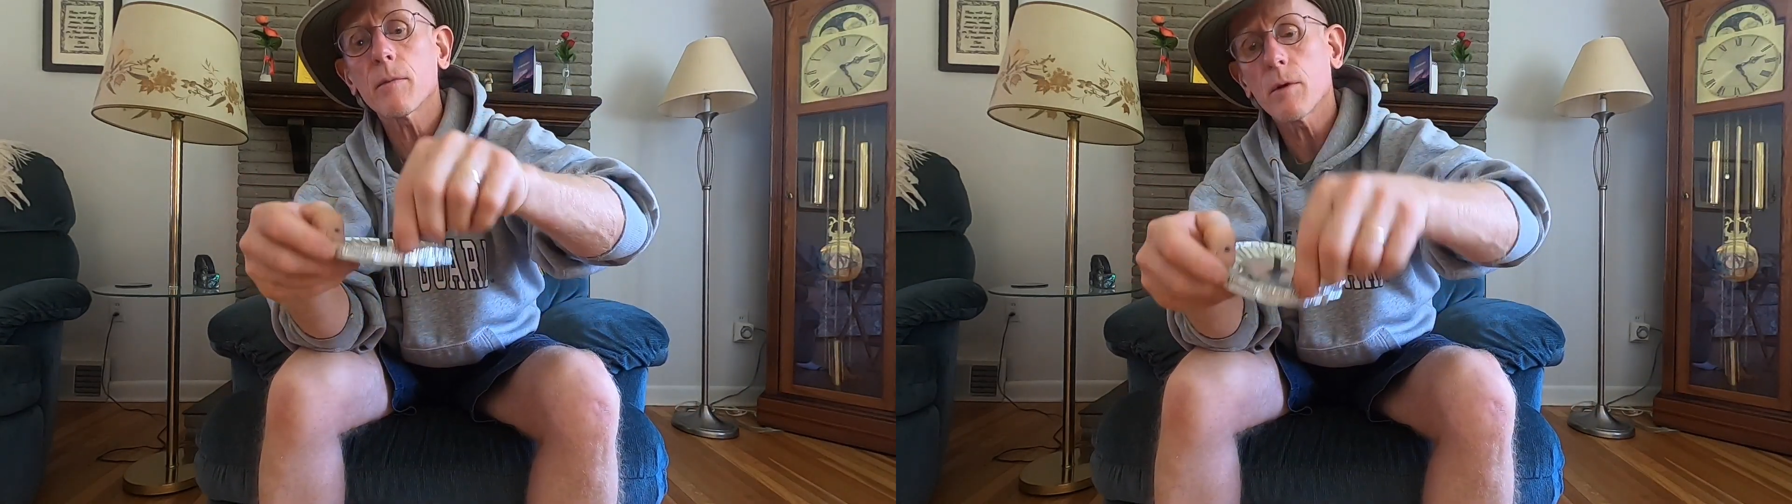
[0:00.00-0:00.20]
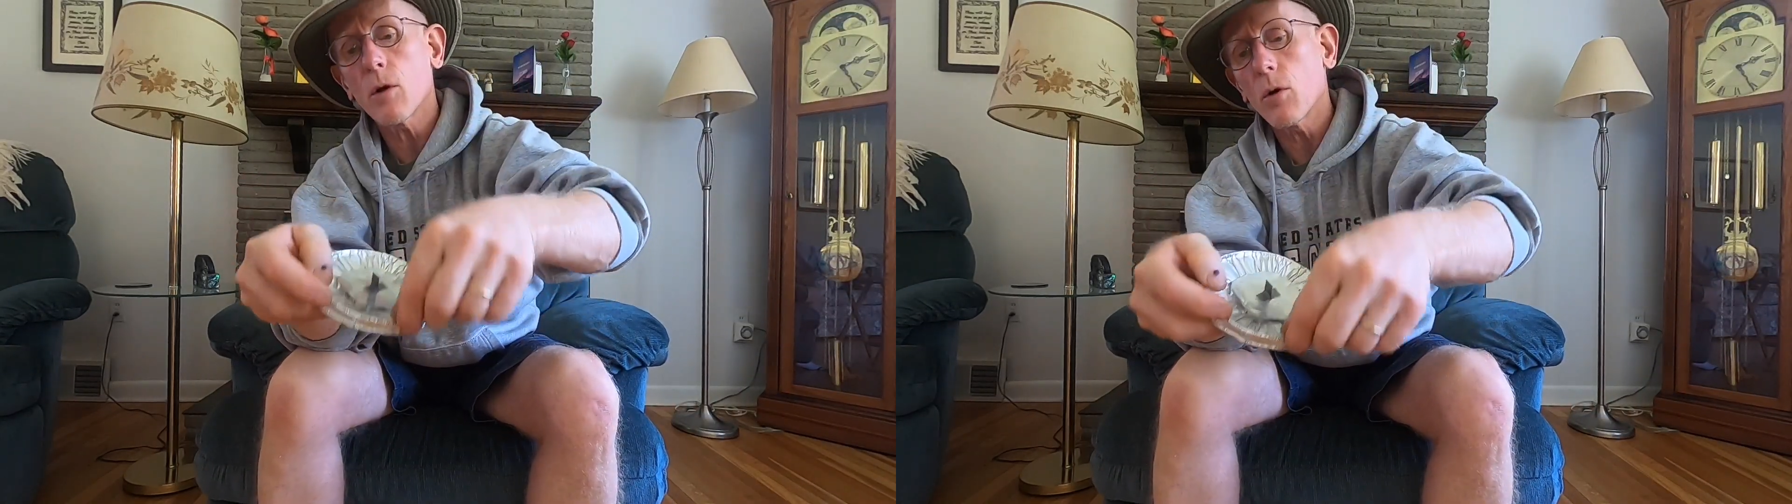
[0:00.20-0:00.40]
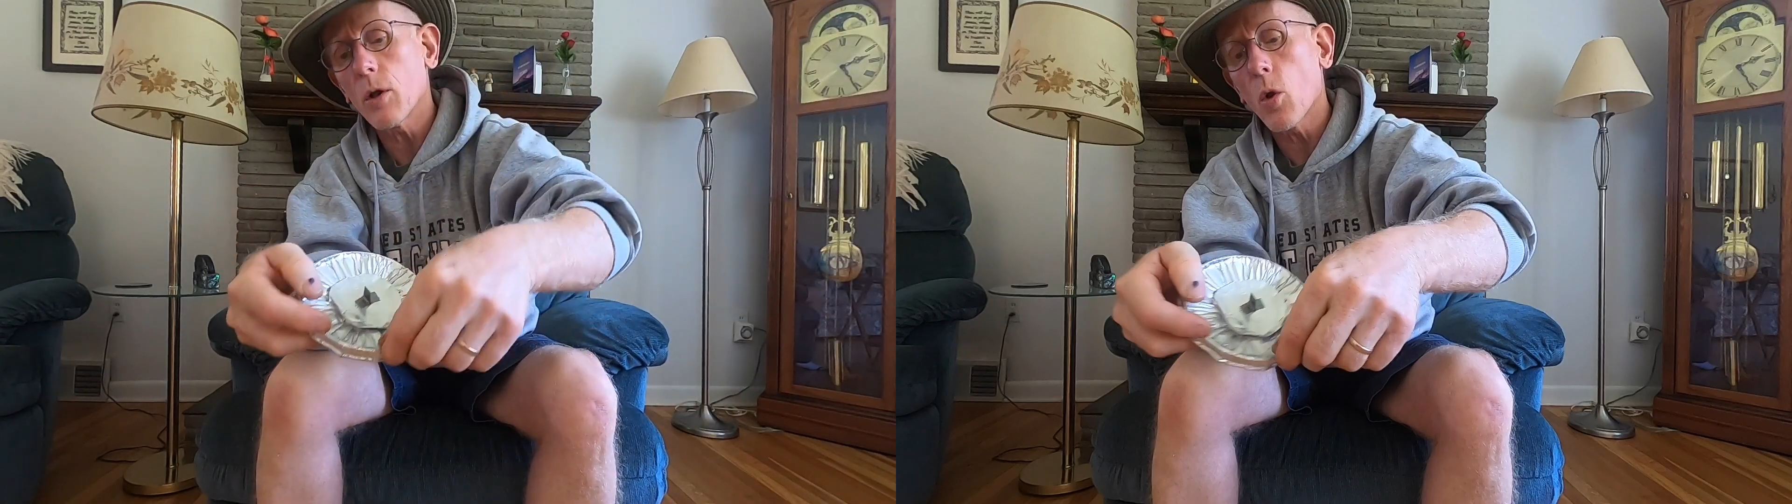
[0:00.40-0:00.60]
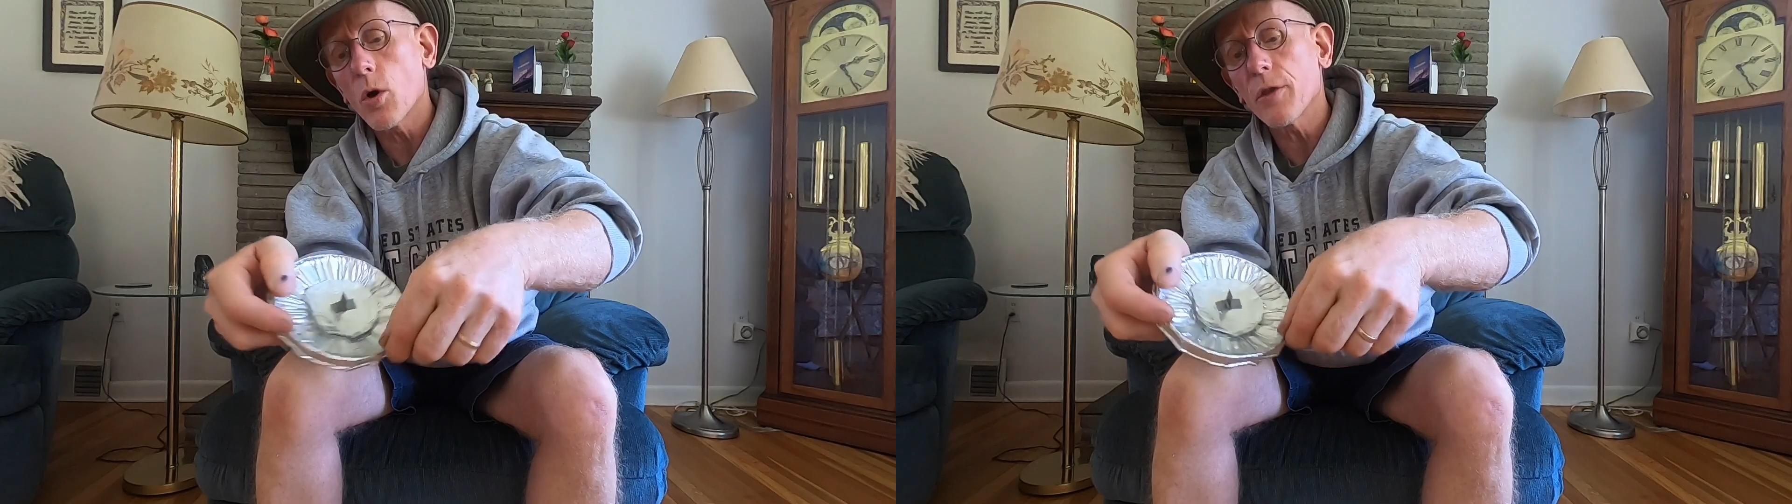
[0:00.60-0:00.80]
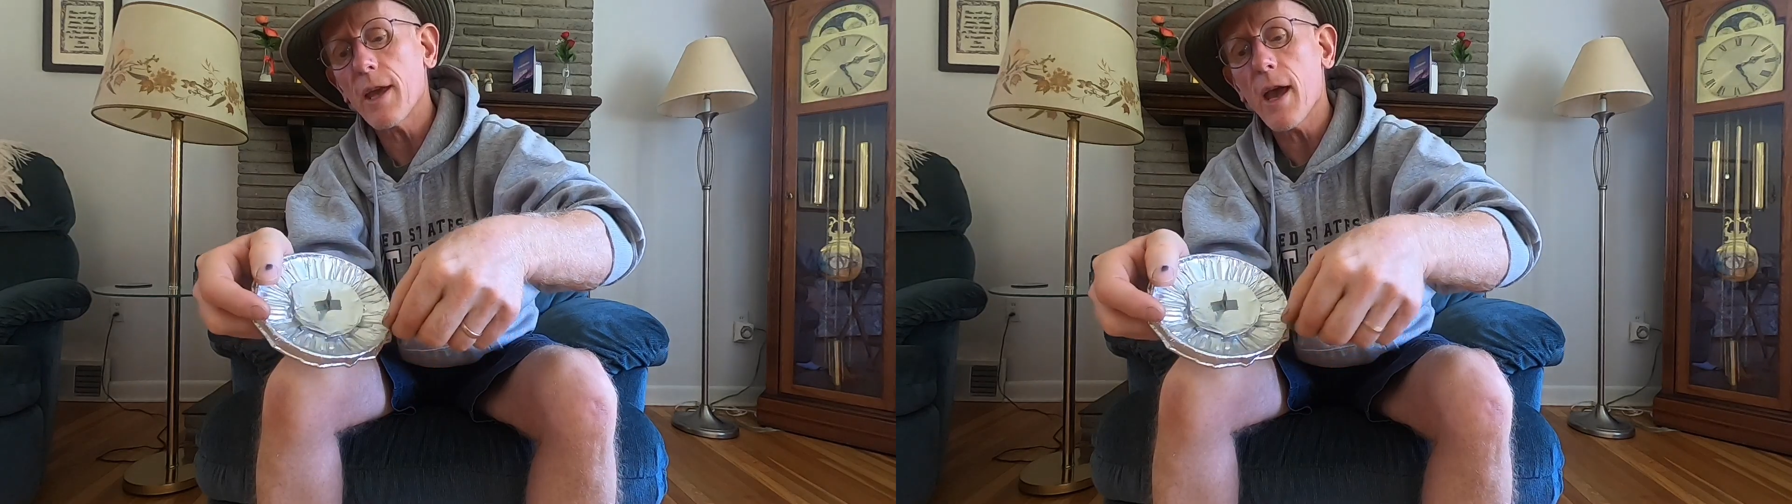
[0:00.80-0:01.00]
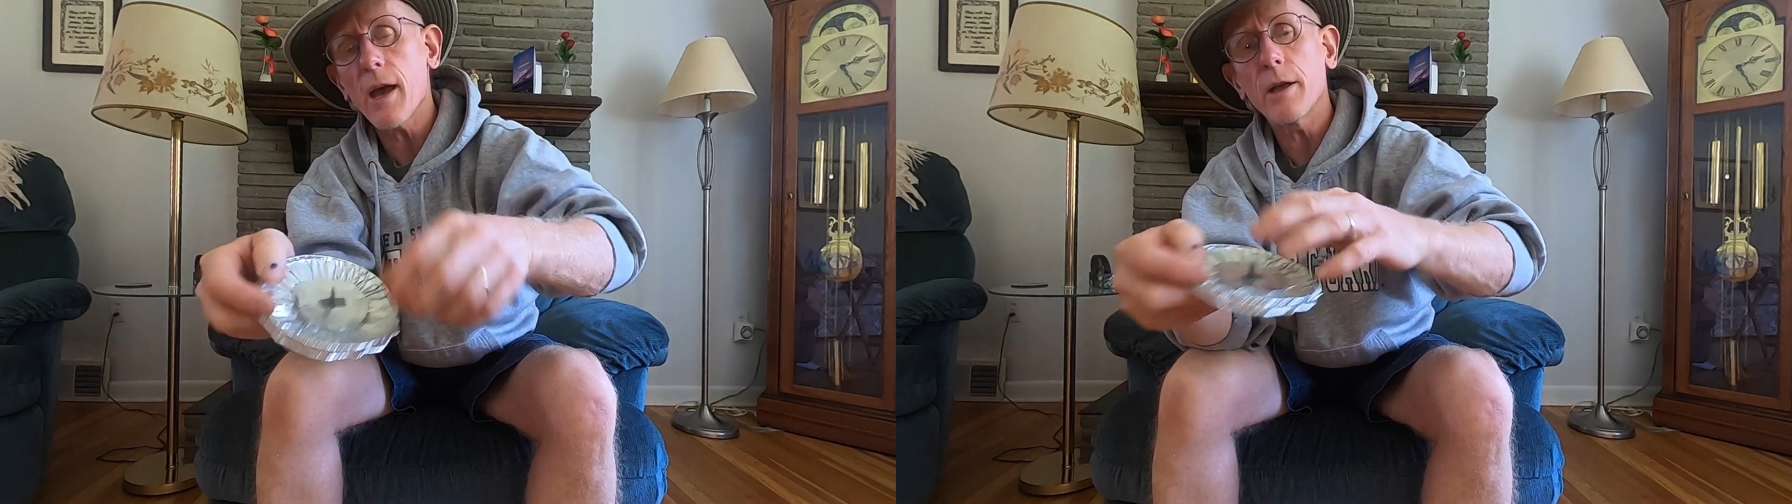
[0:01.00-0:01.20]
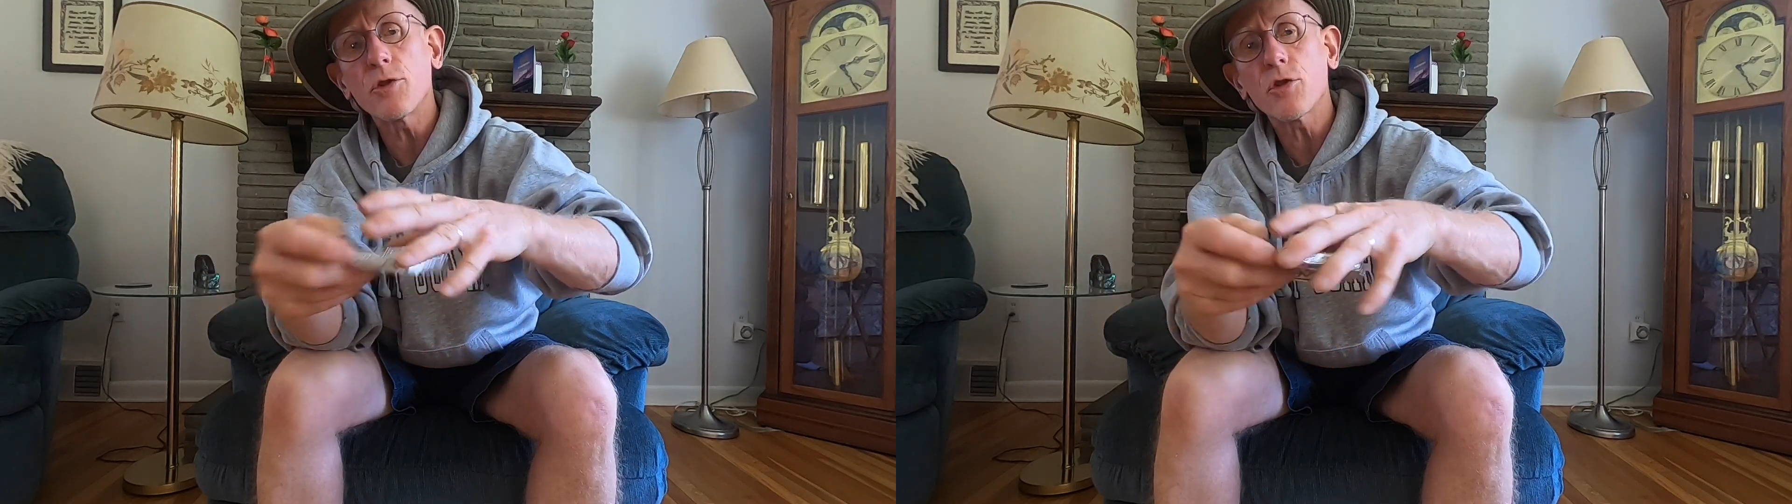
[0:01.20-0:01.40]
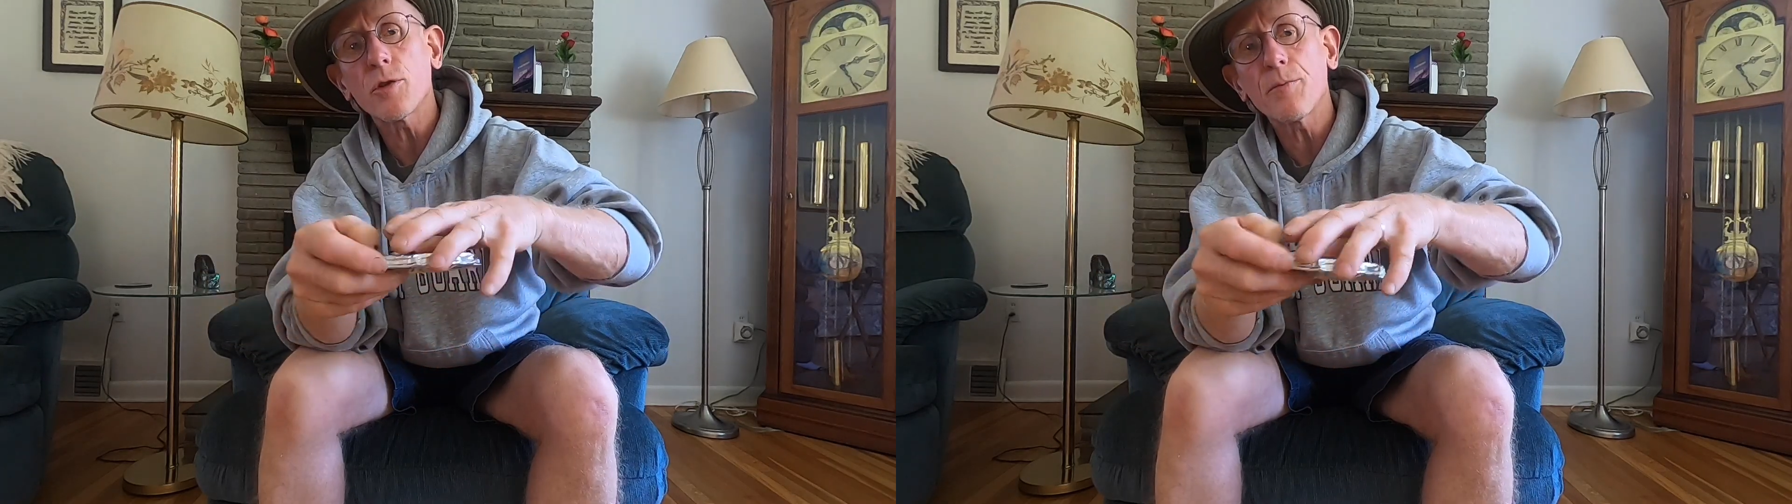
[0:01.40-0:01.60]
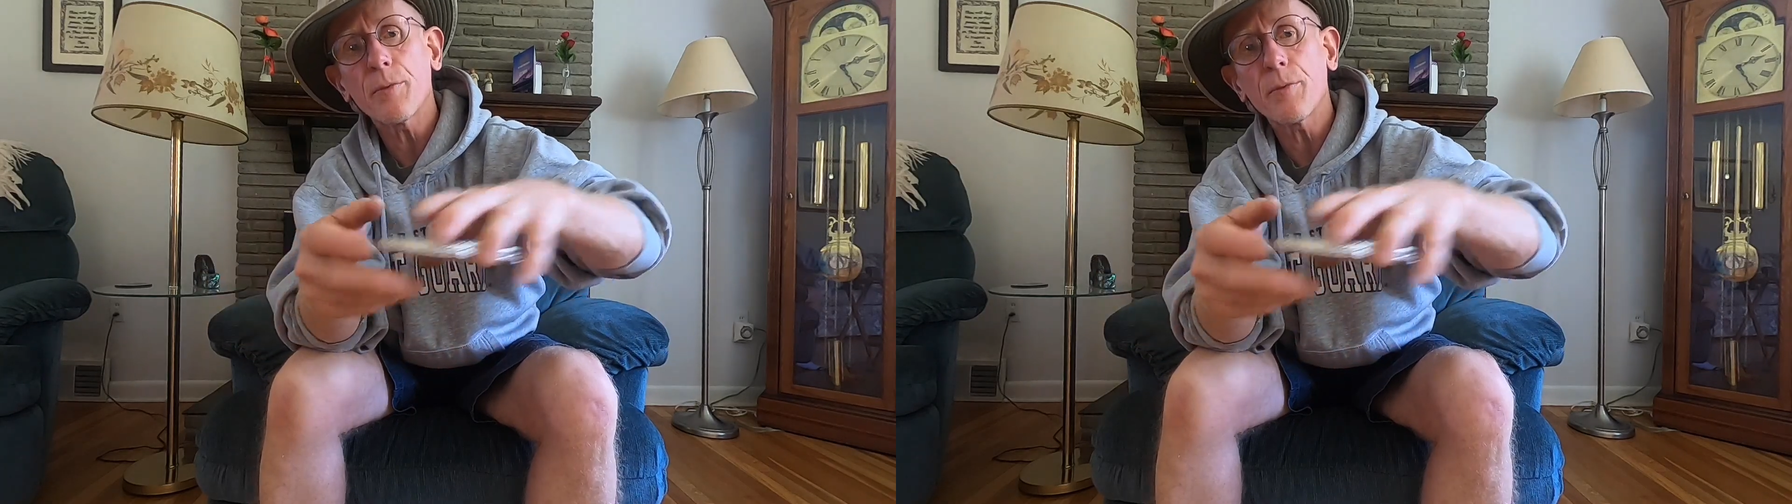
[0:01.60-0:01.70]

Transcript: you know, along the edge.